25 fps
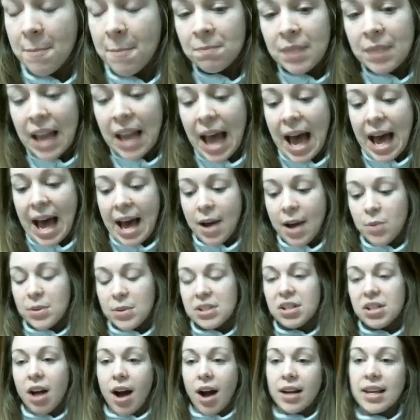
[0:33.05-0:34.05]
I was
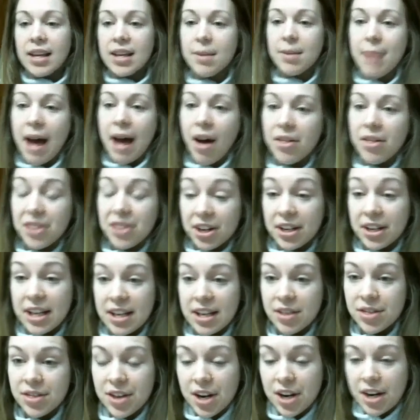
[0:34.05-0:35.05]
talking about 30 and
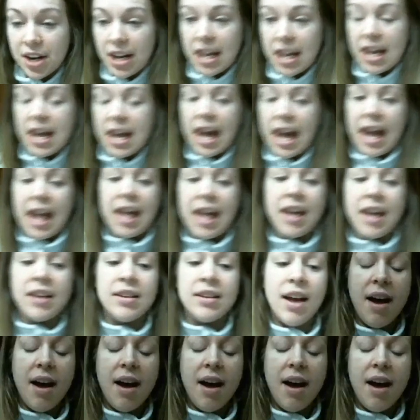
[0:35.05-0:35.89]
30 and,